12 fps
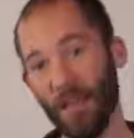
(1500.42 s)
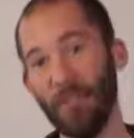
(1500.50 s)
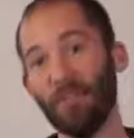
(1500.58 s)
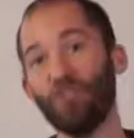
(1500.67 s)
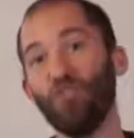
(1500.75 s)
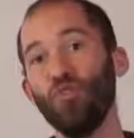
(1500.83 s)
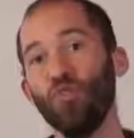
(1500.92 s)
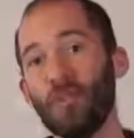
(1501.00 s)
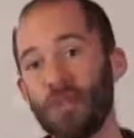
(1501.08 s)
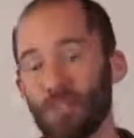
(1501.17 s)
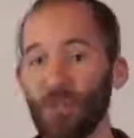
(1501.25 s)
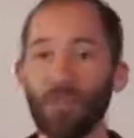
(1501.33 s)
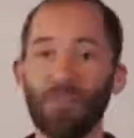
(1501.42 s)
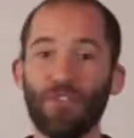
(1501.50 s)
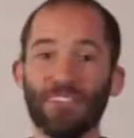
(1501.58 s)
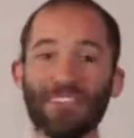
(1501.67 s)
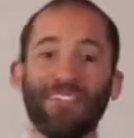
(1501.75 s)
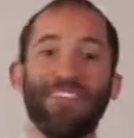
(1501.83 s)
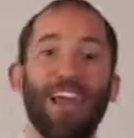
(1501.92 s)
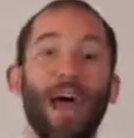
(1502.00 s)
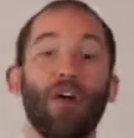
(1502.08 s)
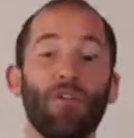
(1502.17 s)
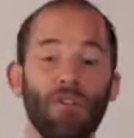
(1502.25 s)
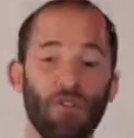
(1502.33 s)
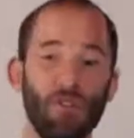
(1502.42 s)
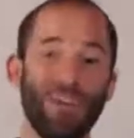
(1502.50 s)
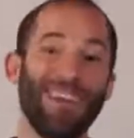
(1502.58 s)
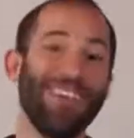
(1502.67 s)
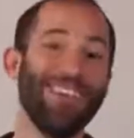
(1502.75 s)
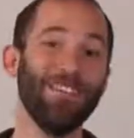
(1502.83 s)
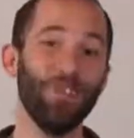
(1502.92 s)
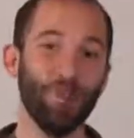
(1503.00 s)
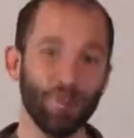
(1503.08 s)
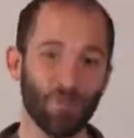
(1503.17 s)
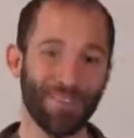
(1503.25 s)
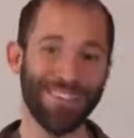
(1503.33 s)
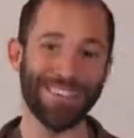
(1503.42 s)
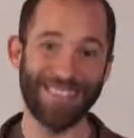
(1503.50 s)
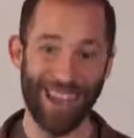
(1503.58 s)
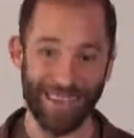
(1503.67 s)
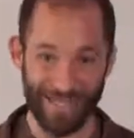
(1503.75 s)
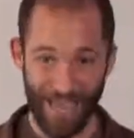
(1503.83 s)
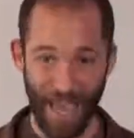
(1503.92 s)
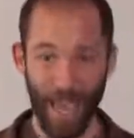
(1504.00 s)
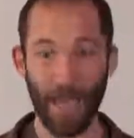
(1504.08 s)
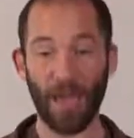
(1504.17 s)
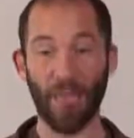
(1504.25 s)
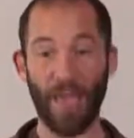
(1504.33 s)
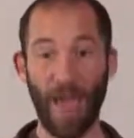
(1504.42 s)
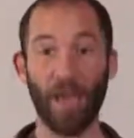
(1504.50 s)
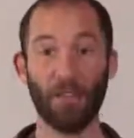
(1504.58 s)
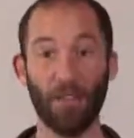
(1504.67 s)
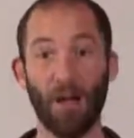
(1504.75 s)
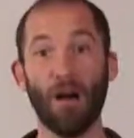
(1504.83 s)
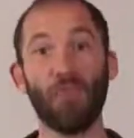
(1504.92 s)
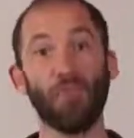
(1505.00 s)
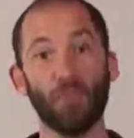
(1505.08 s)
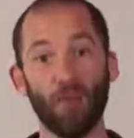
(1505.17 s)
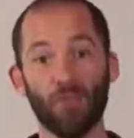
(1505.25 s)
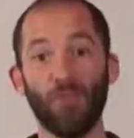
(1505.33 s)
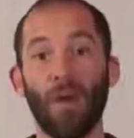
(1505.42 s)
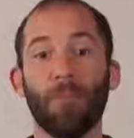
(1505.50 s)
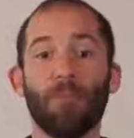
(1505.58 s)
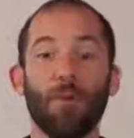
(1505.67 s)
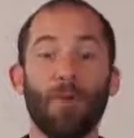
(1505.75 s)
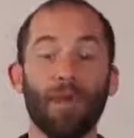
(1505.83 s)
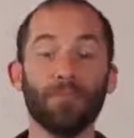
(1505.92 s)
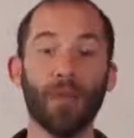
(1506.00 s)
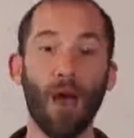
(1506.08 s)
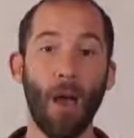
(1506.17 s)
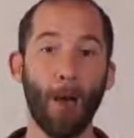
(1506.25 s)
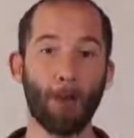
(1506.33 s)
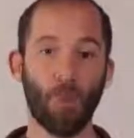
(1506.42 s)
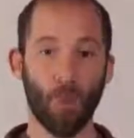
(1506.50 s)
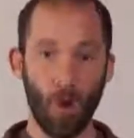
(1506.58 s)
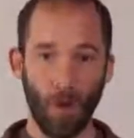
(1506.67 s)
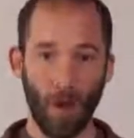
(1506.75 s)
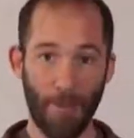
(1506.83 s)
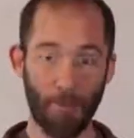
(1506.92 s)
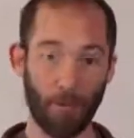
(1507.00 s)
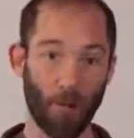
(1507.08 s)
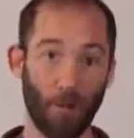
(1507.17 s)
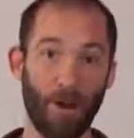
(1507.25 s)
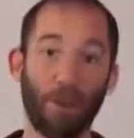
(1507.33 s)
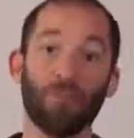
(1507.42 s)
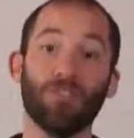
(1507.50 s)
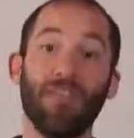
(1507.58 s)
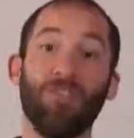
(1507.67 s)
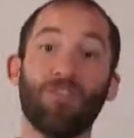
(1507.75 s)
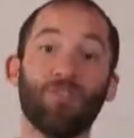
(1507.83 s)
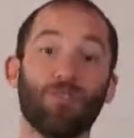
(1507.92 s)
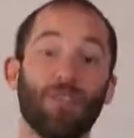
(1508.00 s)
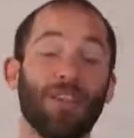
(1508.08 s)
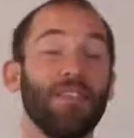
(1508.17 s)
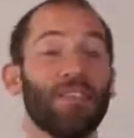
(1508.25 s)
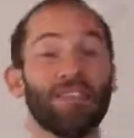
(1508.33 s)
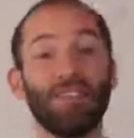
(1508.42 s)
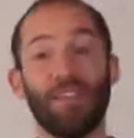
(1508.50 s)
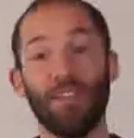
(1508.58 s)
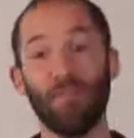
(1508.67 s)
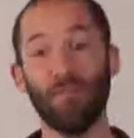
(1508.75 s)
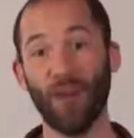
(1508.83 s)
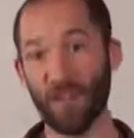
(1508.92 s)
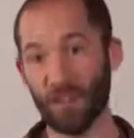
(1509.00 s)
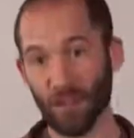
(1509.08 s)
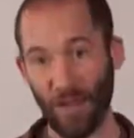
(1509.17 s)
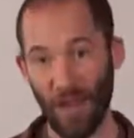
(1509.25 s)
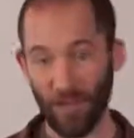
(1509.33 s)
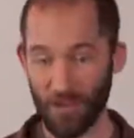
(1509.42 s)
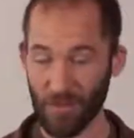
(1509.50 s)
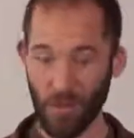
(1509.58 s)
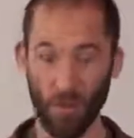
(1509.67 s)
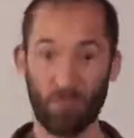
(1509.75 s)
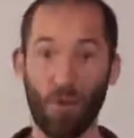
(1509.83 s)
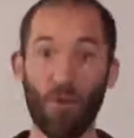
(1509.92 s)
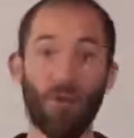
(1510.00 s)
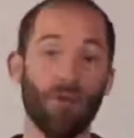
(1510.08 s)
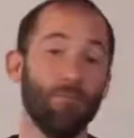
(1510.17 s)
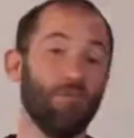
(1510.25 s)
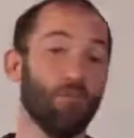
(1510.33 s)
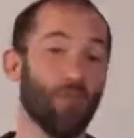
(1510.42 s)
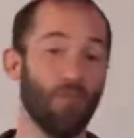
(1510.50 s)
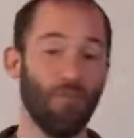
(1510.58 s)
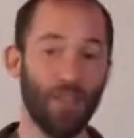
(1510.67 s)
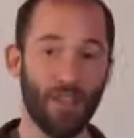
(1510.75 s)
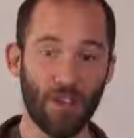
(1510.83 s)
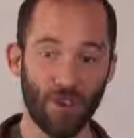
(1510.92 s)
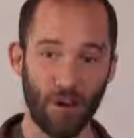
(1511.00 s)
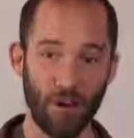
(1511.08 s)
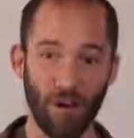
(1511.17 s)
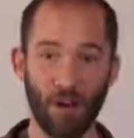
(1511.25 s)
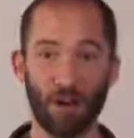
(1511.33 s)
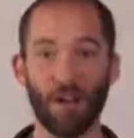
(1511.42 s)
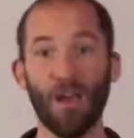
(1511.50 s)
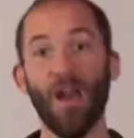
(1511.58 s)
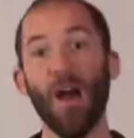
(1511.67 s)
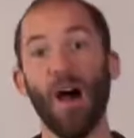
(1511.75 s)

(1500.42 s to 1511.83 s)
maybe 2 weeks. If you just sit down and do it, it usually does not take that long for most web programs. Programmers, if you're creating things like device drivers for a modem or for a video card,